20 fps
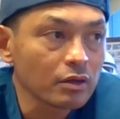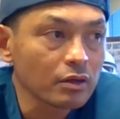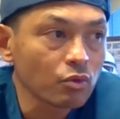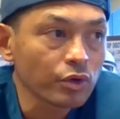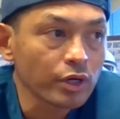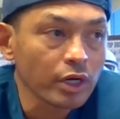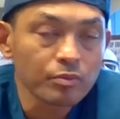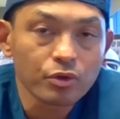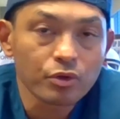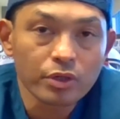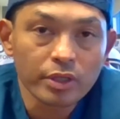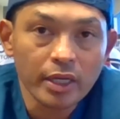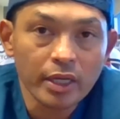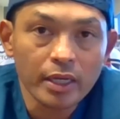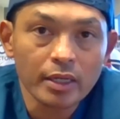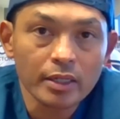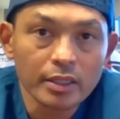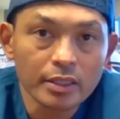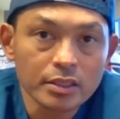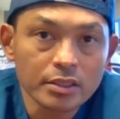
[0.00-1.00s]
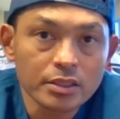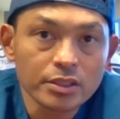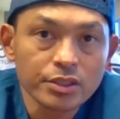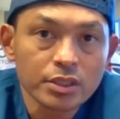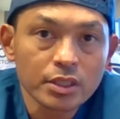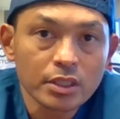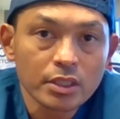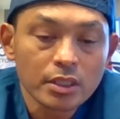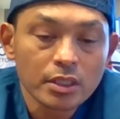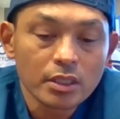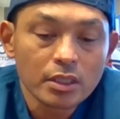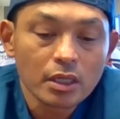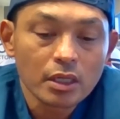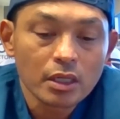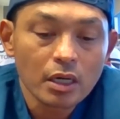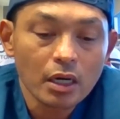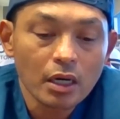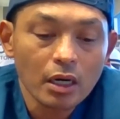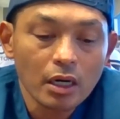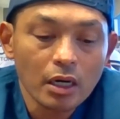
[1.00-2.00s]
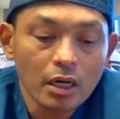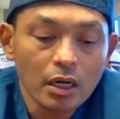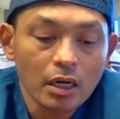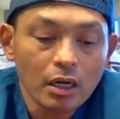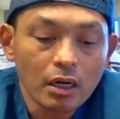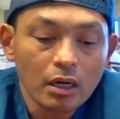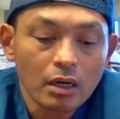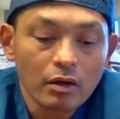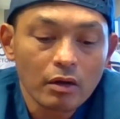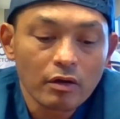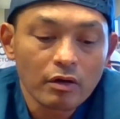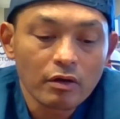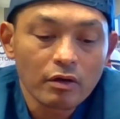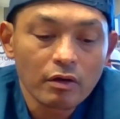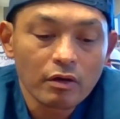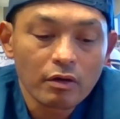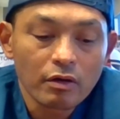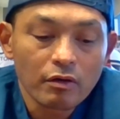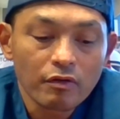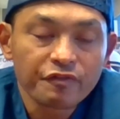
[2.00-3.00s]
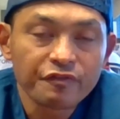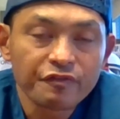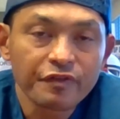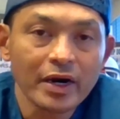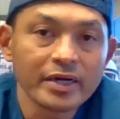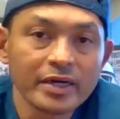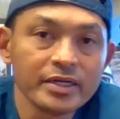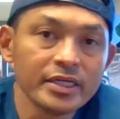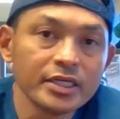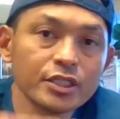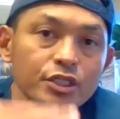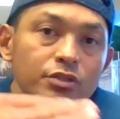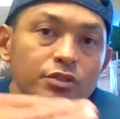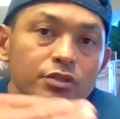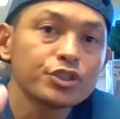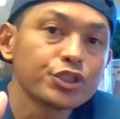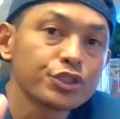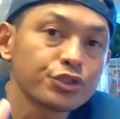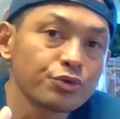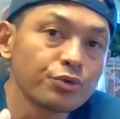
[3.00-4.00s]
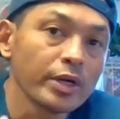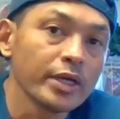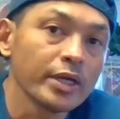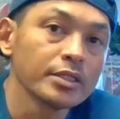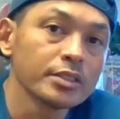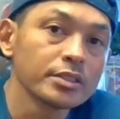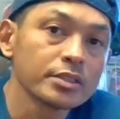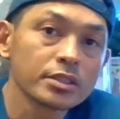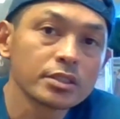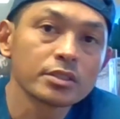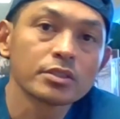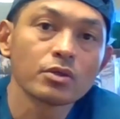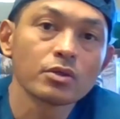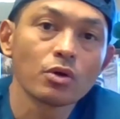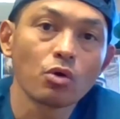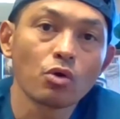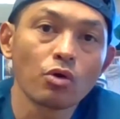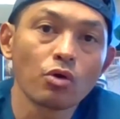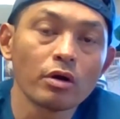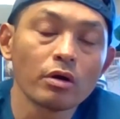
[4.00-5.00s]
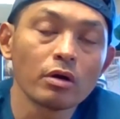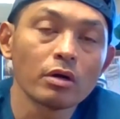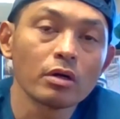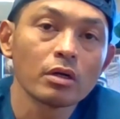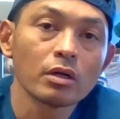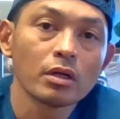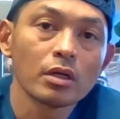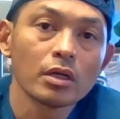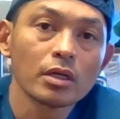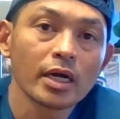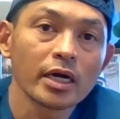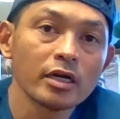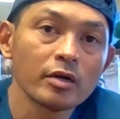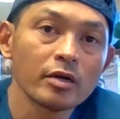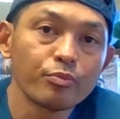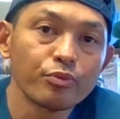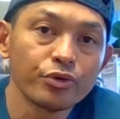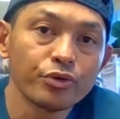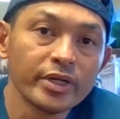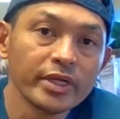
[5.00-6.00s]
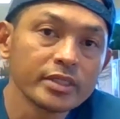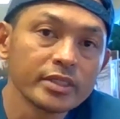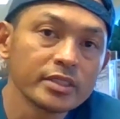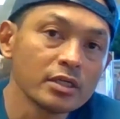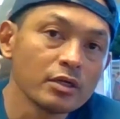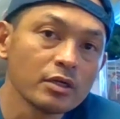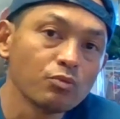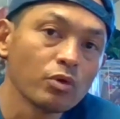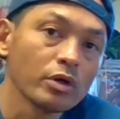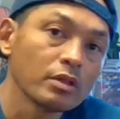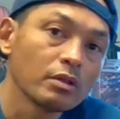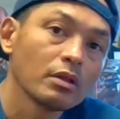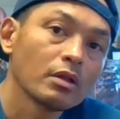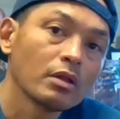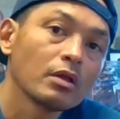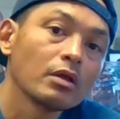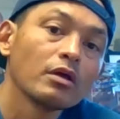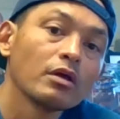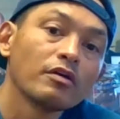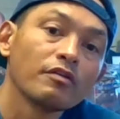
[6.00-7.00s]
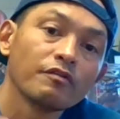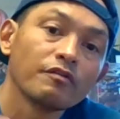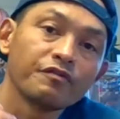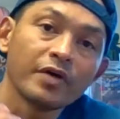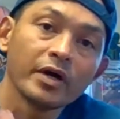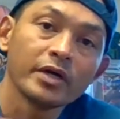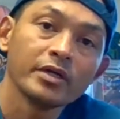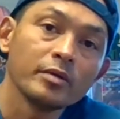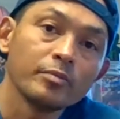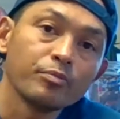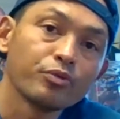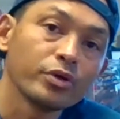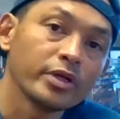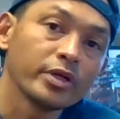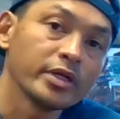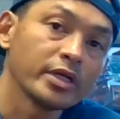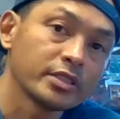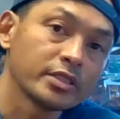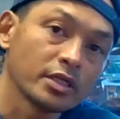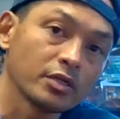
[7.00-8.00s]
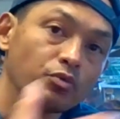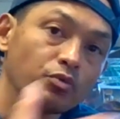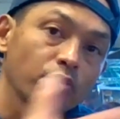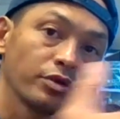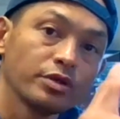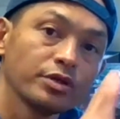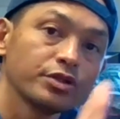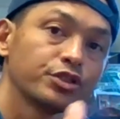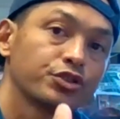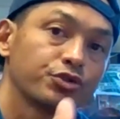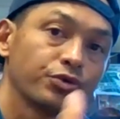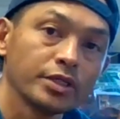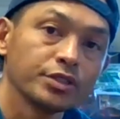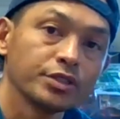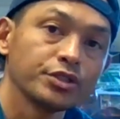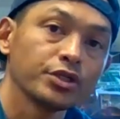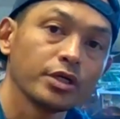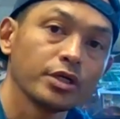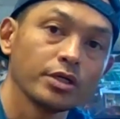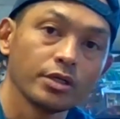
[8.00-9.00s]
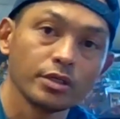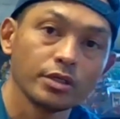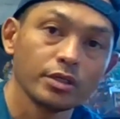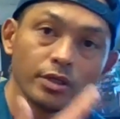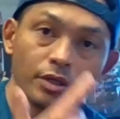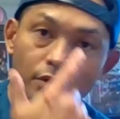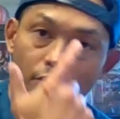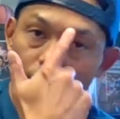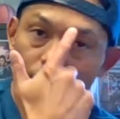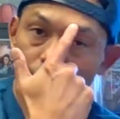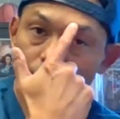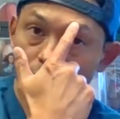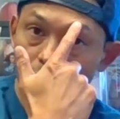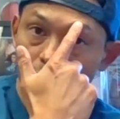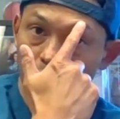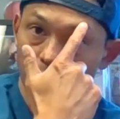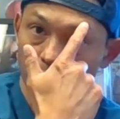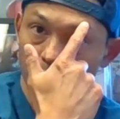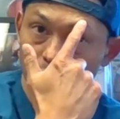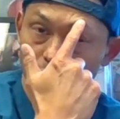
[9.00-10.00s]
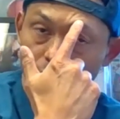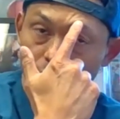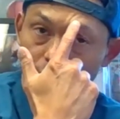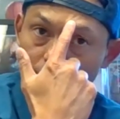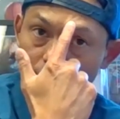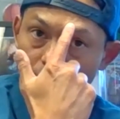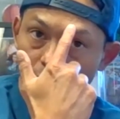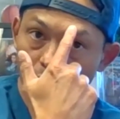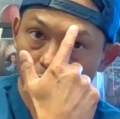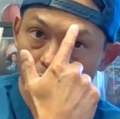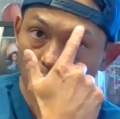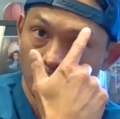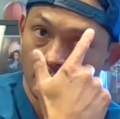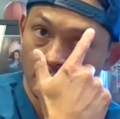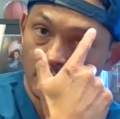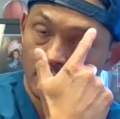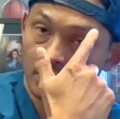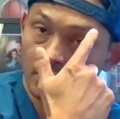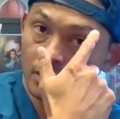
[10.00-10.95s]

what I'm good at is uh, finding trends or kind of predicting finding, finding predicting where the trends are going to go. You know. Um, yeah.